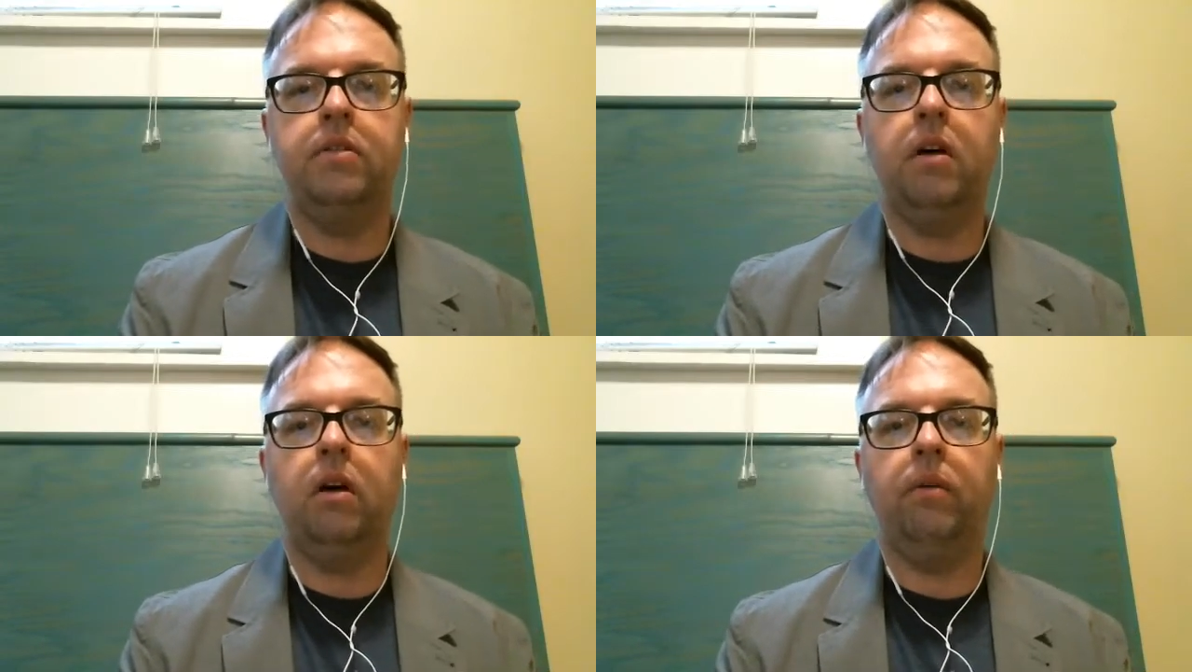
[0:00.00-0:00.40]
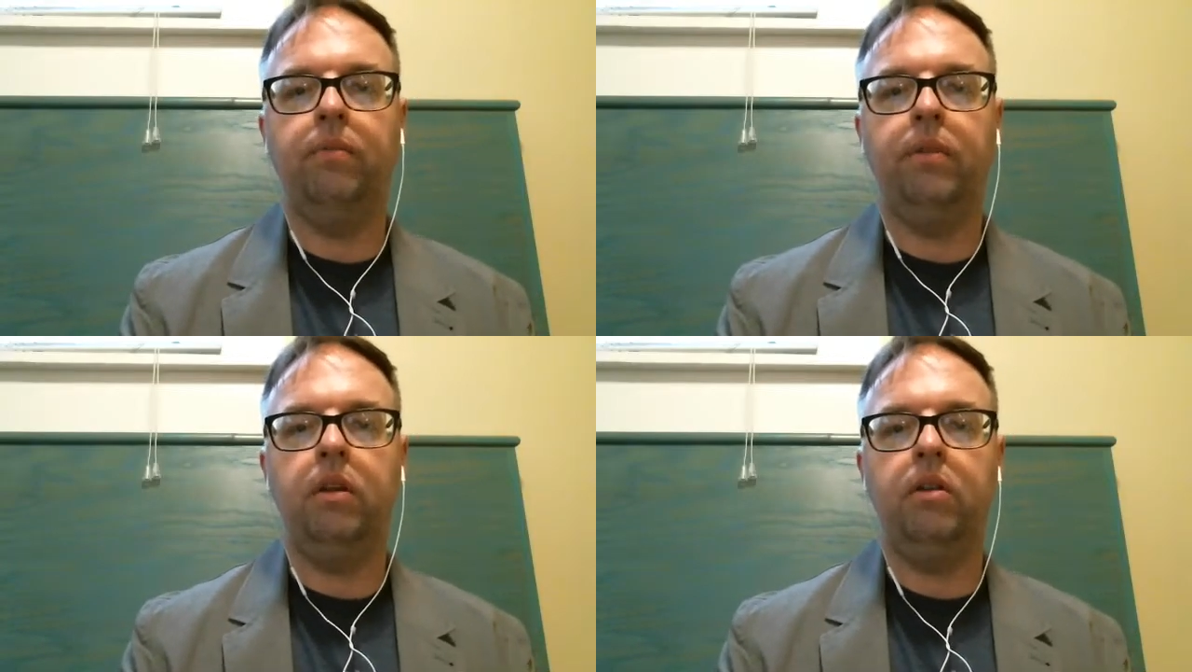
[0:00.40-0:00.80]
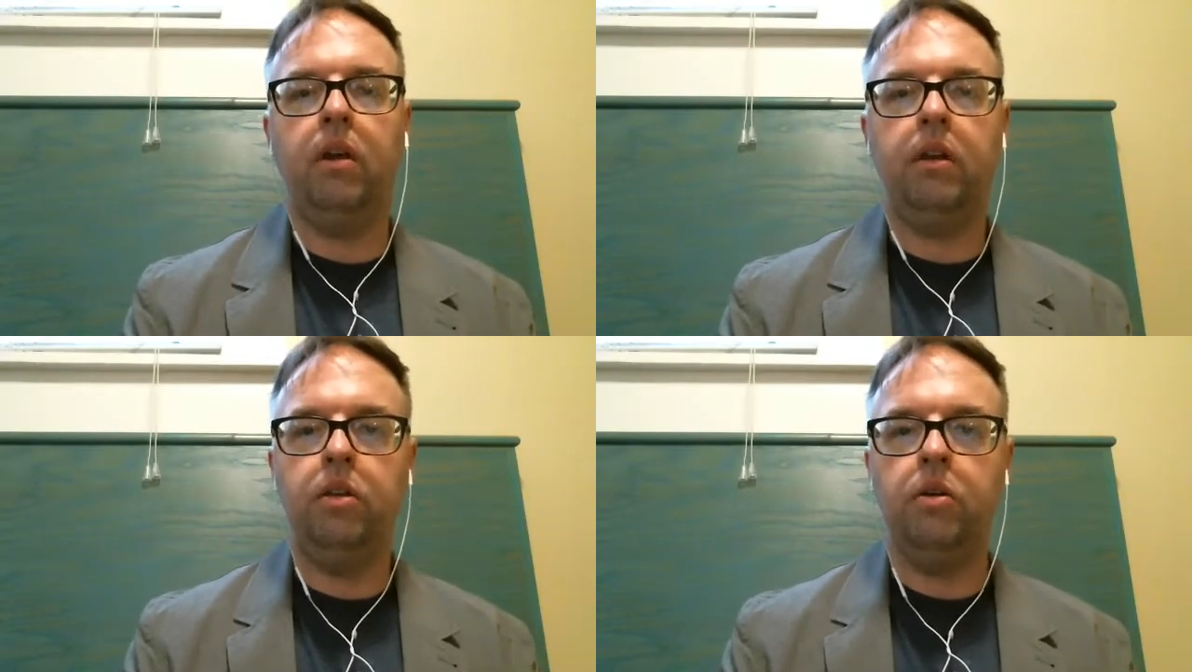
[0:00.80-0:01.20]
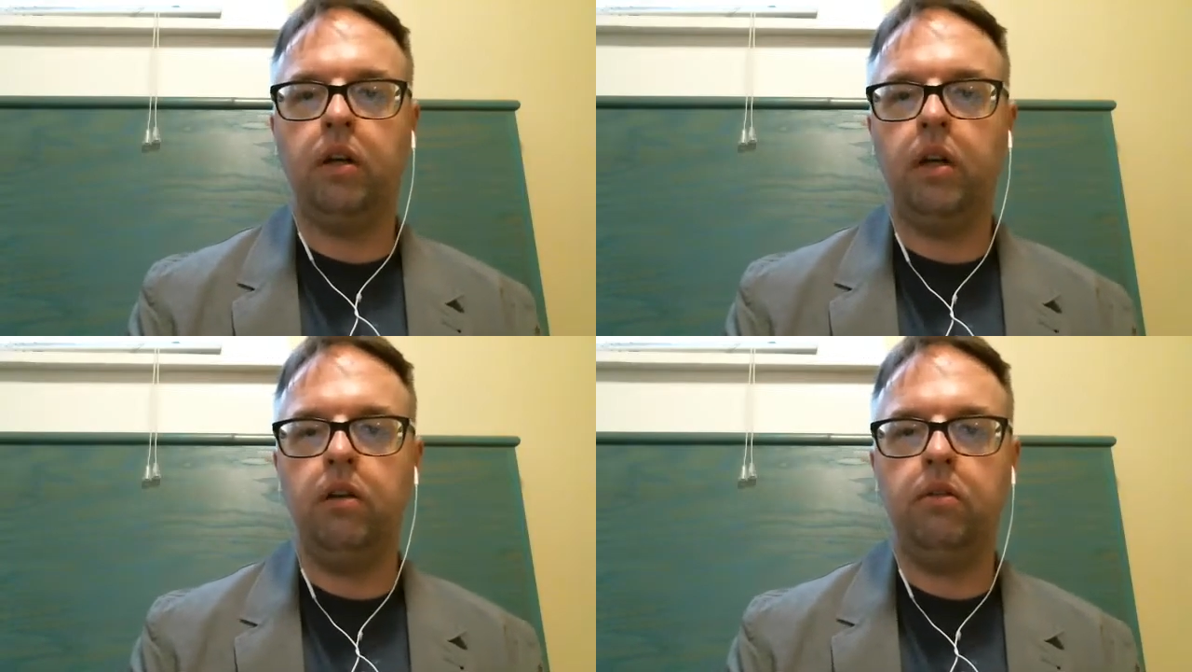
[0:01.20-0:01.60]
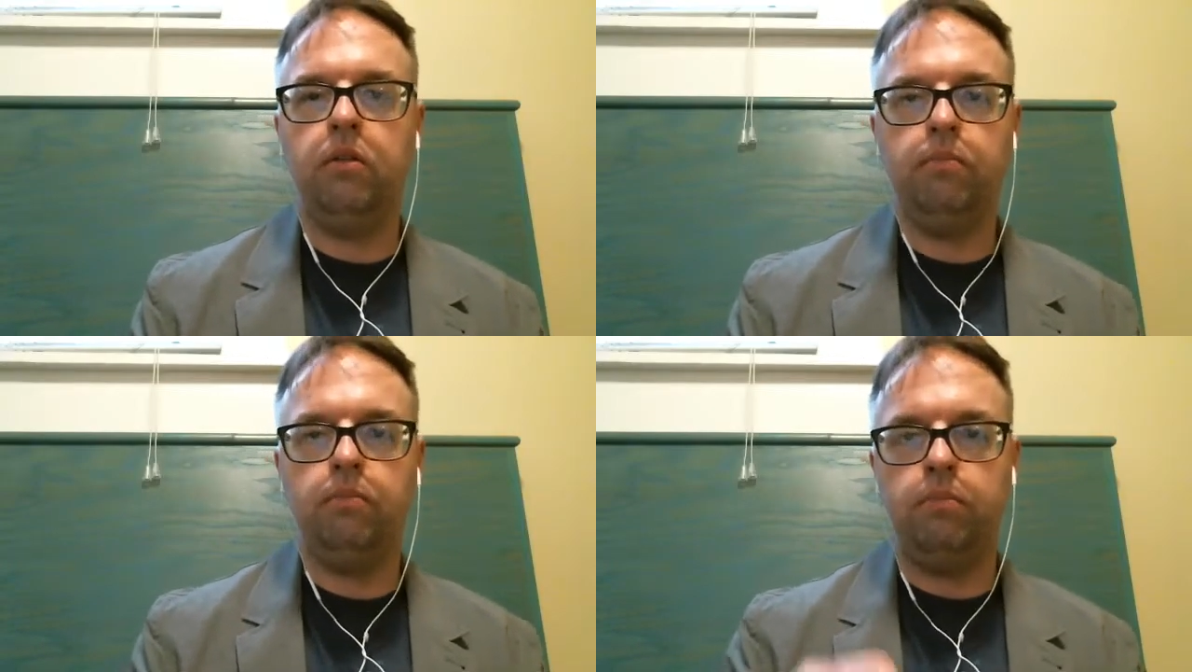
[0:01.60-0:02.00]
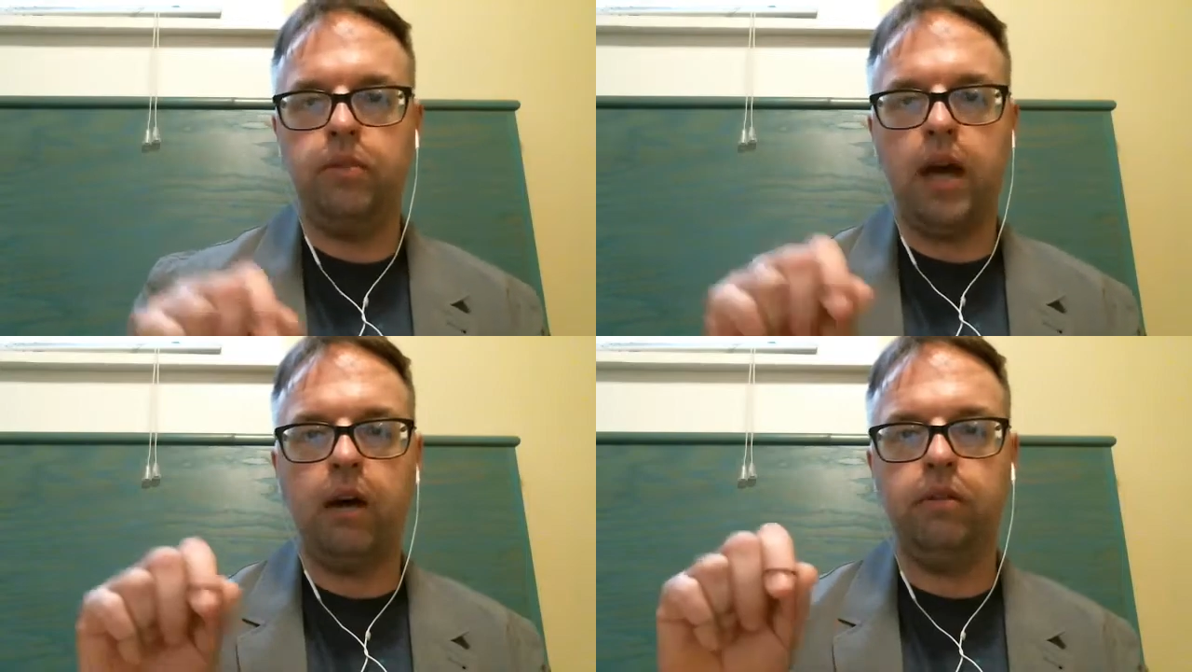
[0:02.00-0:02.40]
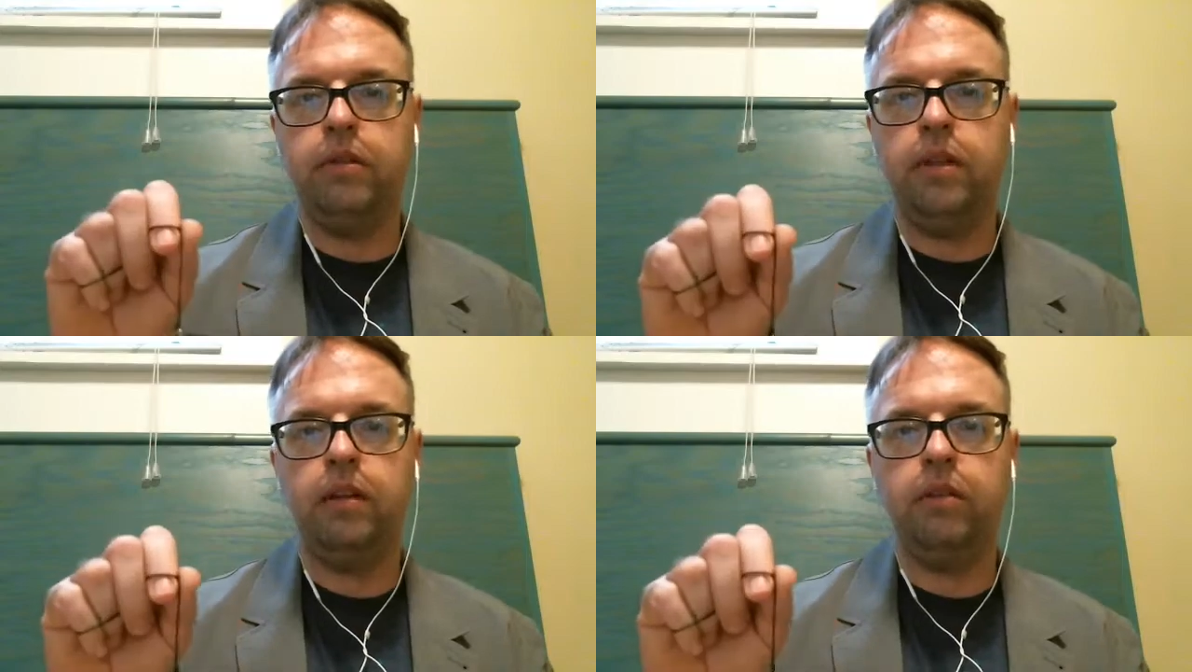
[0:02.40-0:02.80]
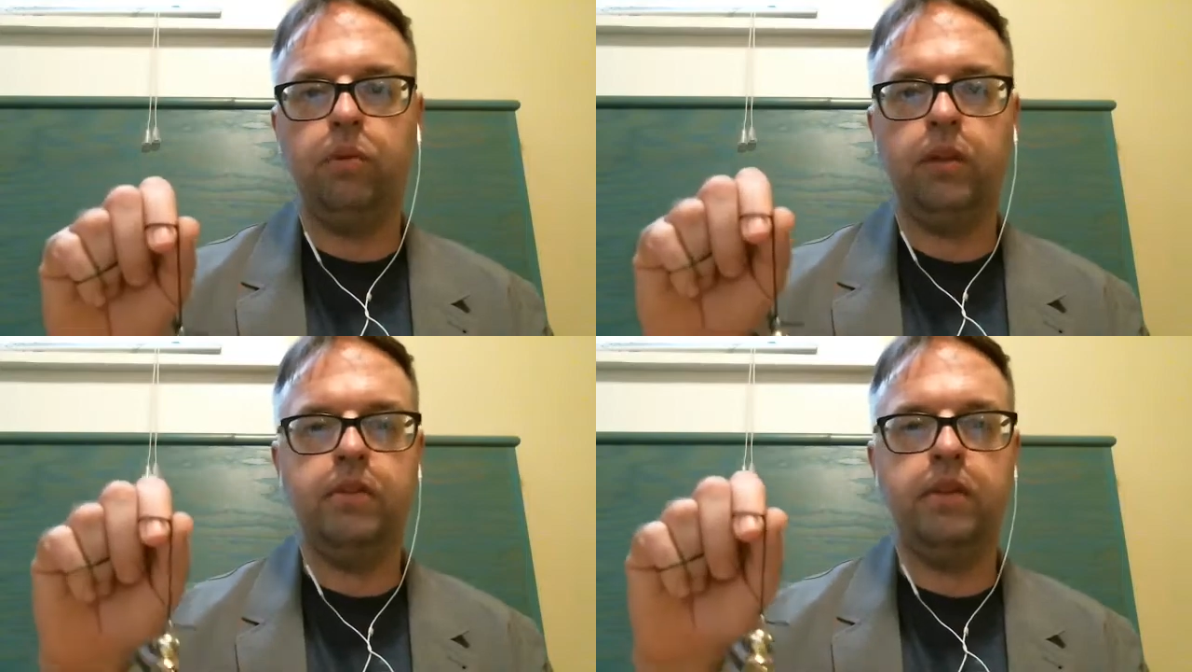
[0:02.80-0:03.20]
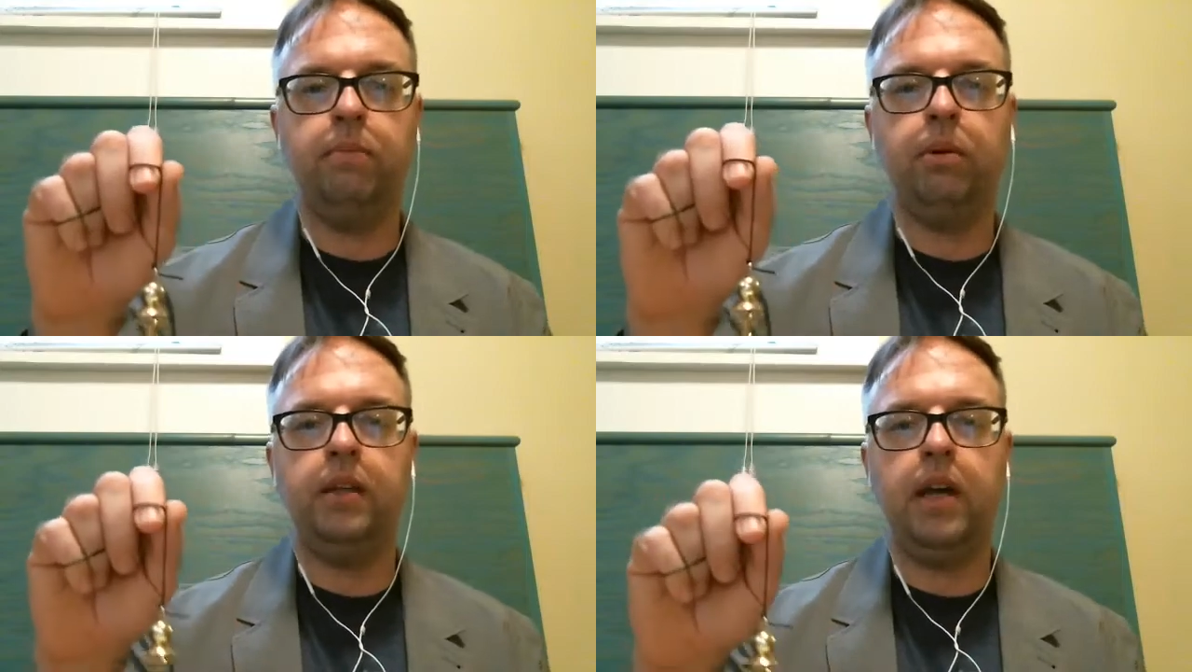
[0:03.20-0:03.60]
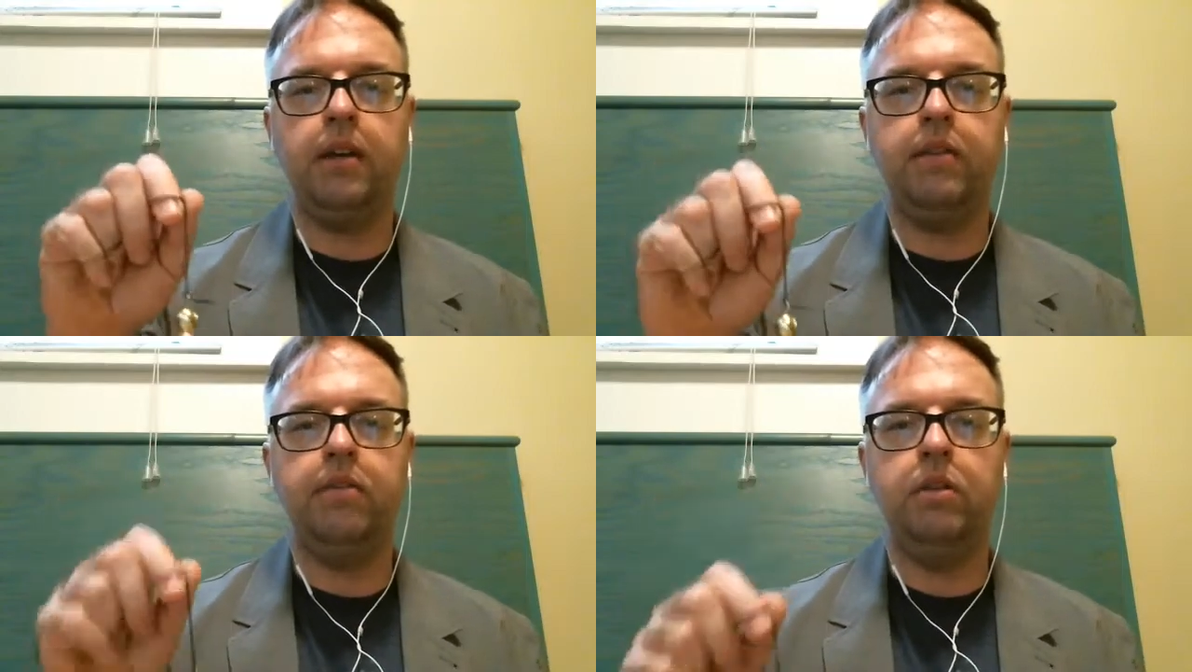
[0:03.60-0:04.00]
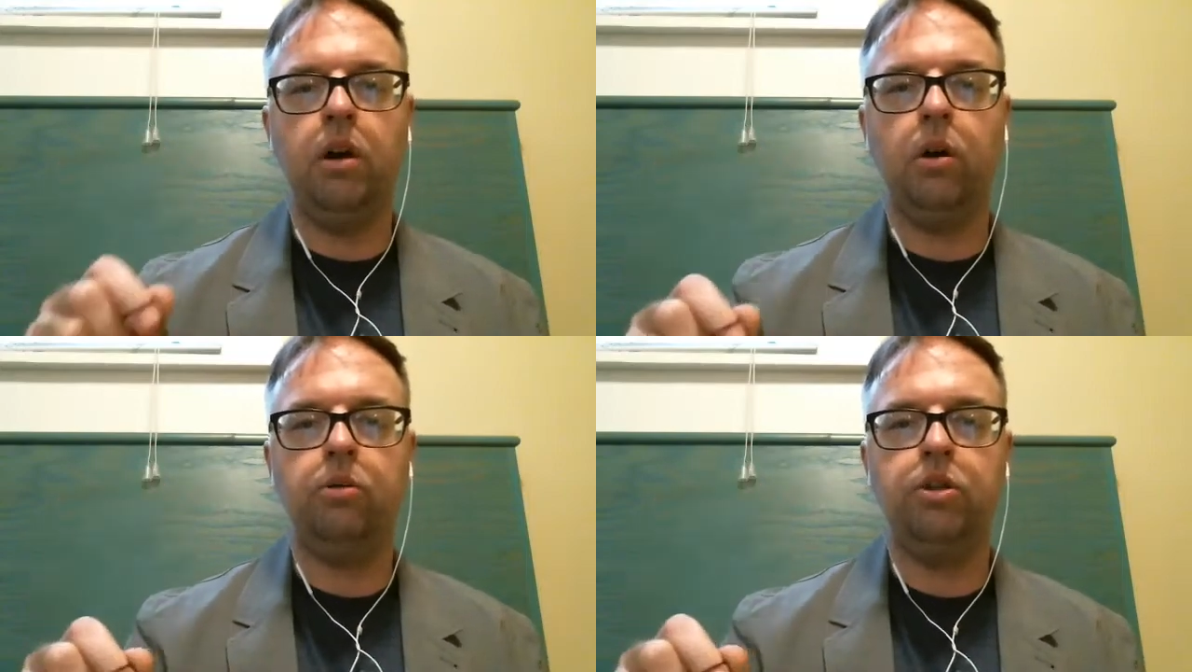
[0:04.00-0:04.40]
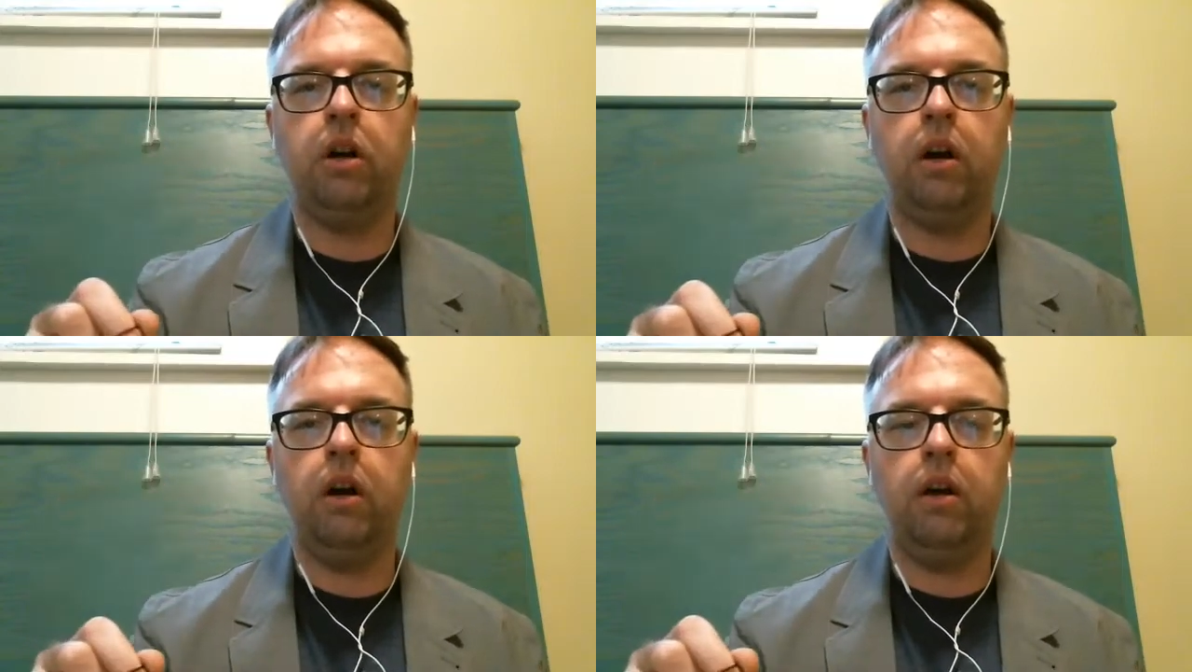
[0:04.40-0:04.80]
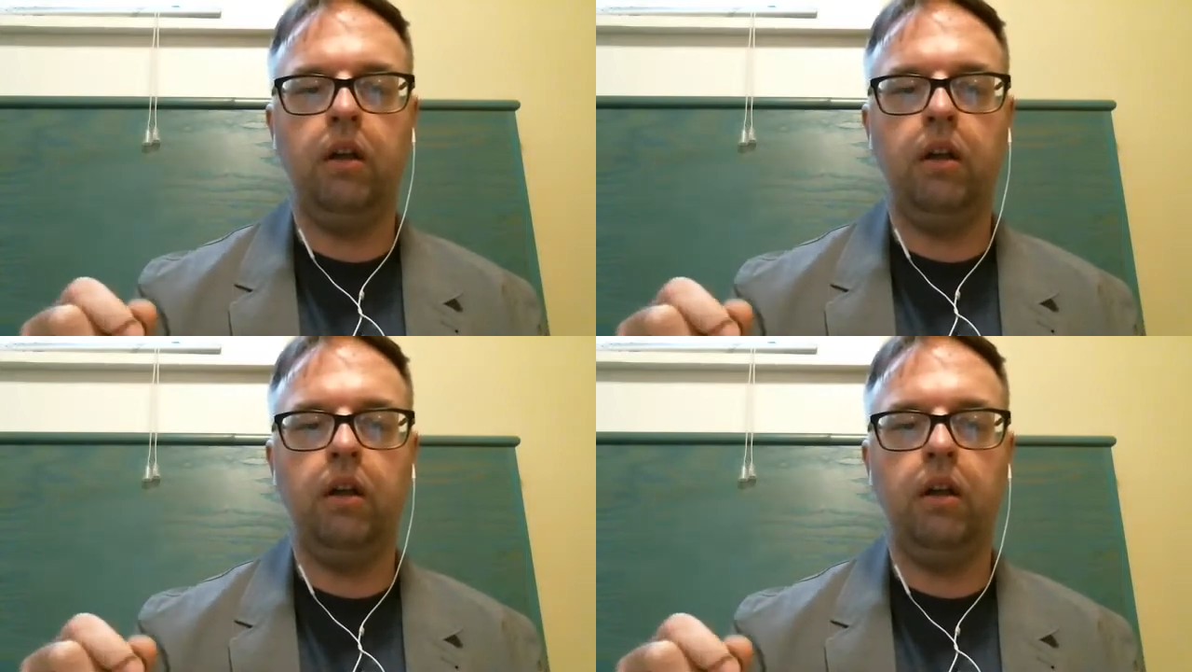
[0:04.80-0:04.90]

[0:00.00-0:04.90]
So you can douse this with a simple yes-no chart.